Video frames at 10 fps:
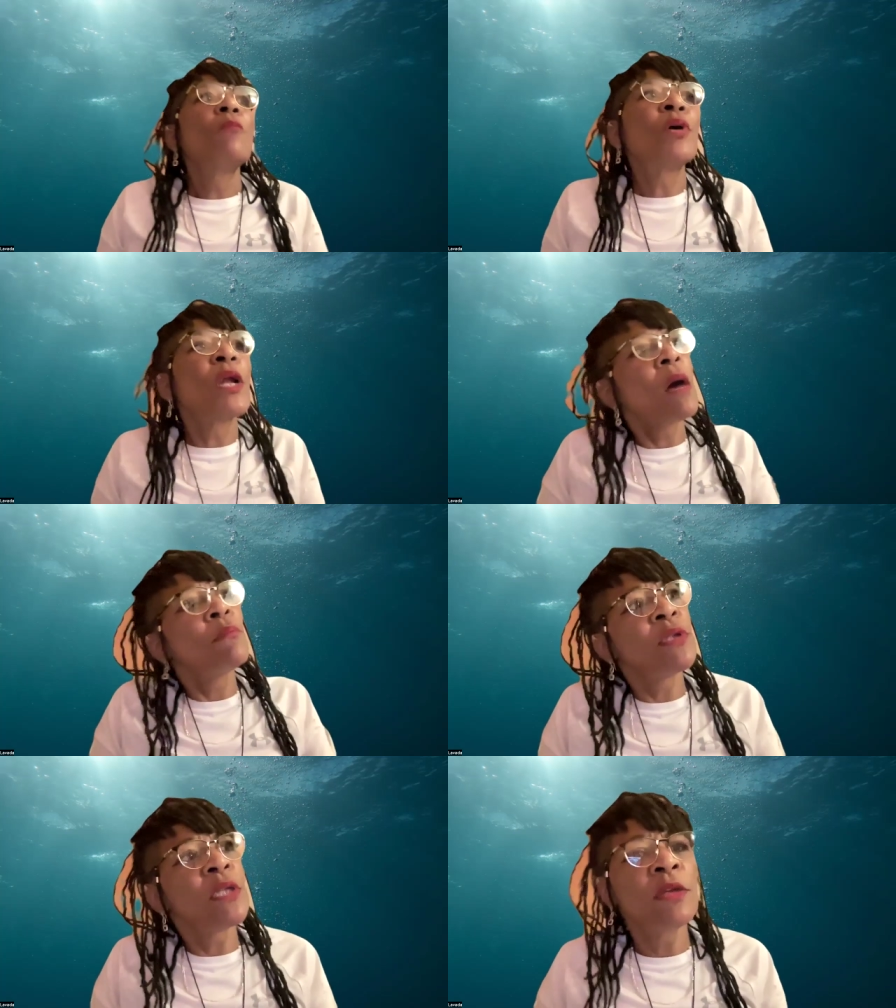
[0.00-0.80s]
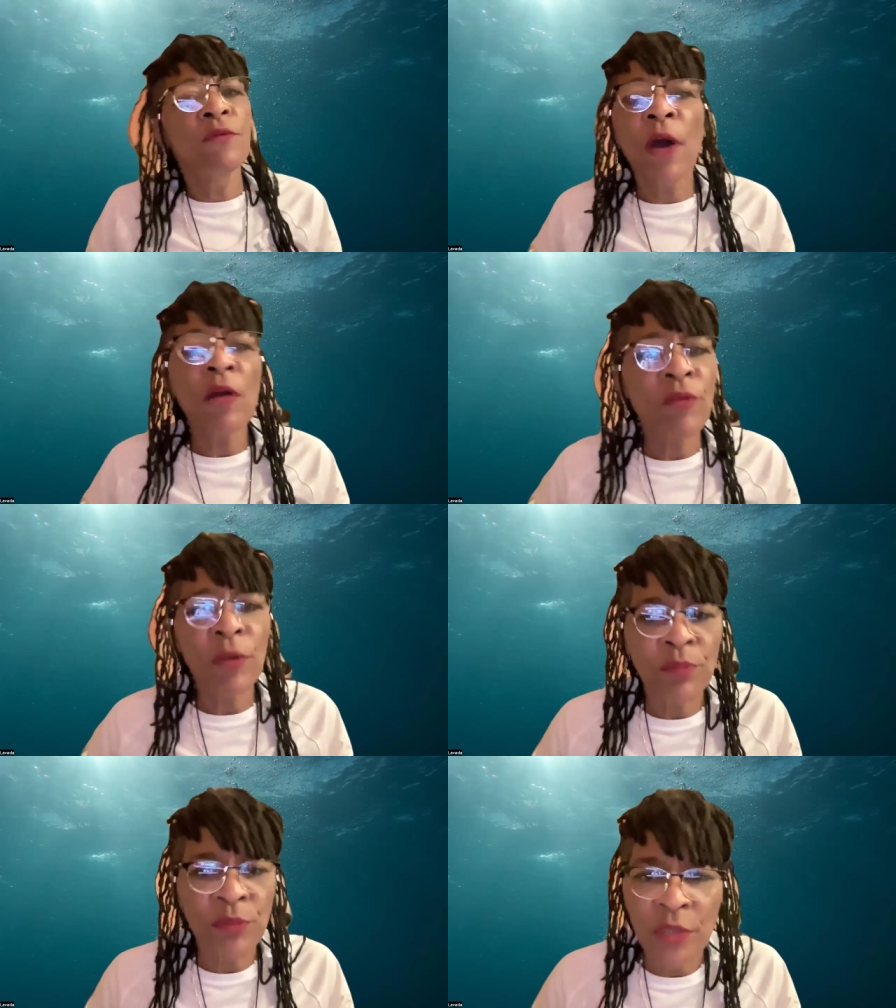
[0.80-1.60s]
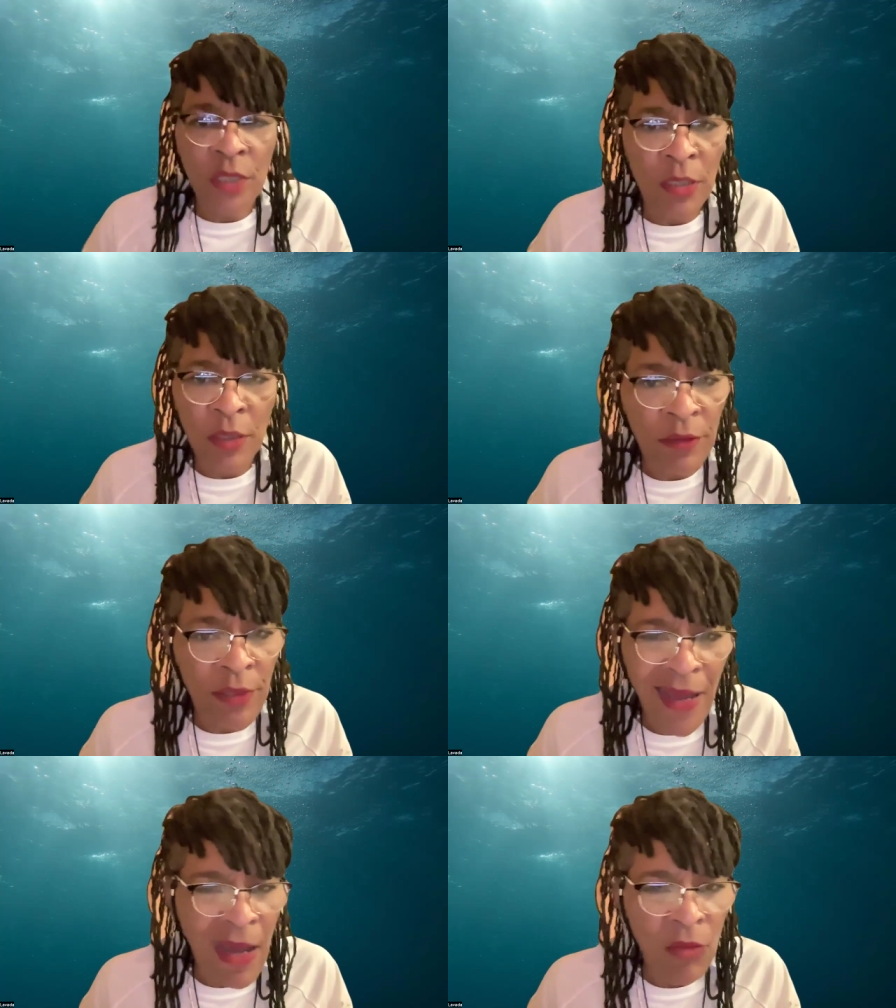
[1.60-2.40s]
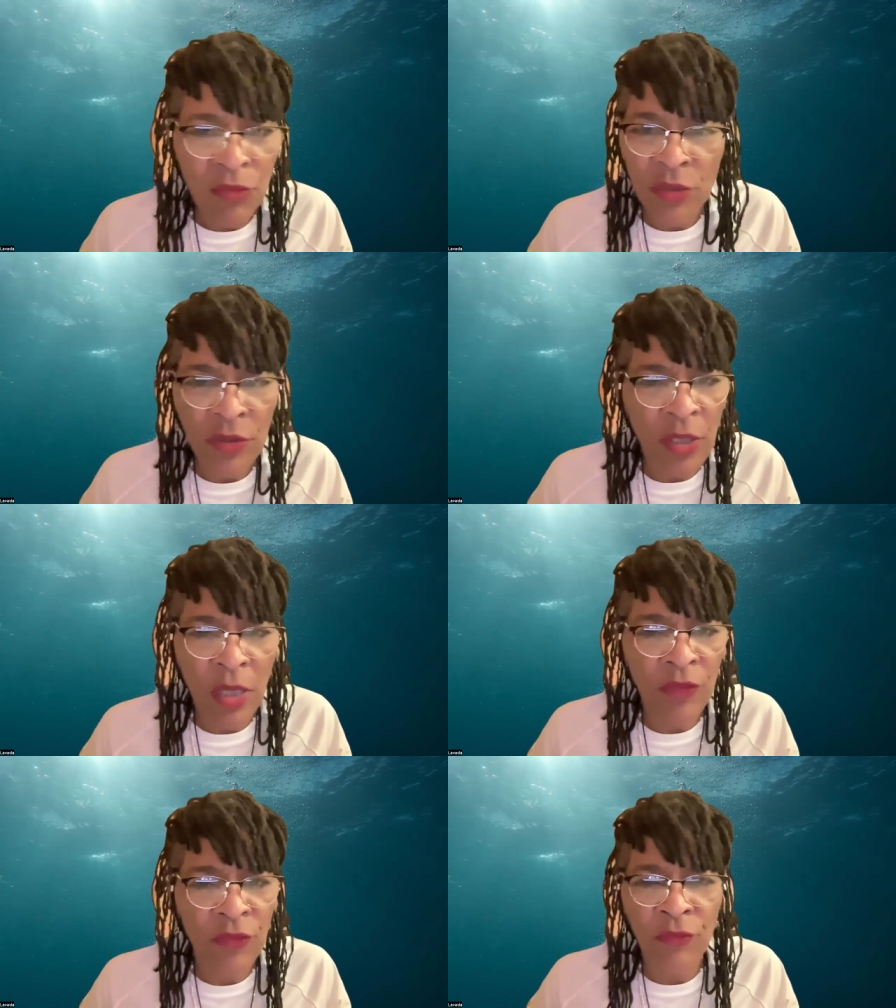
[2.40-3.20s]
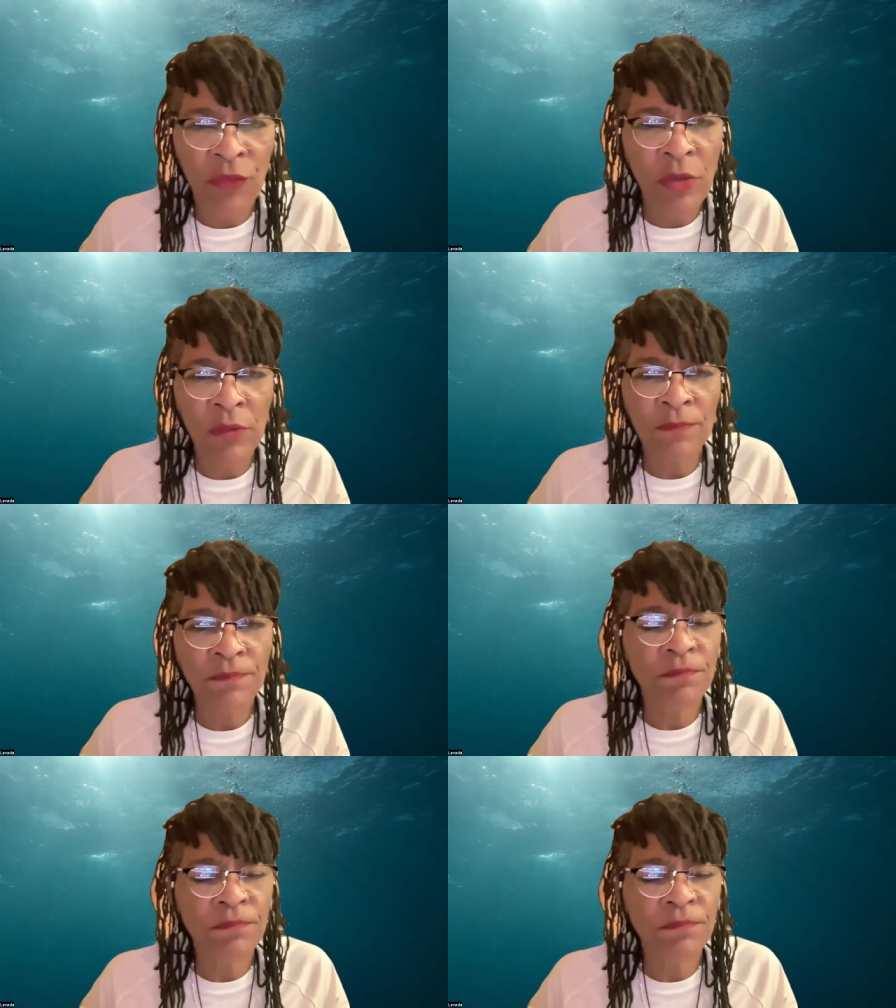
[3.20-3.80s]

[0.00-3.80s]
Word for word: But I believe I represented the house of Yasharel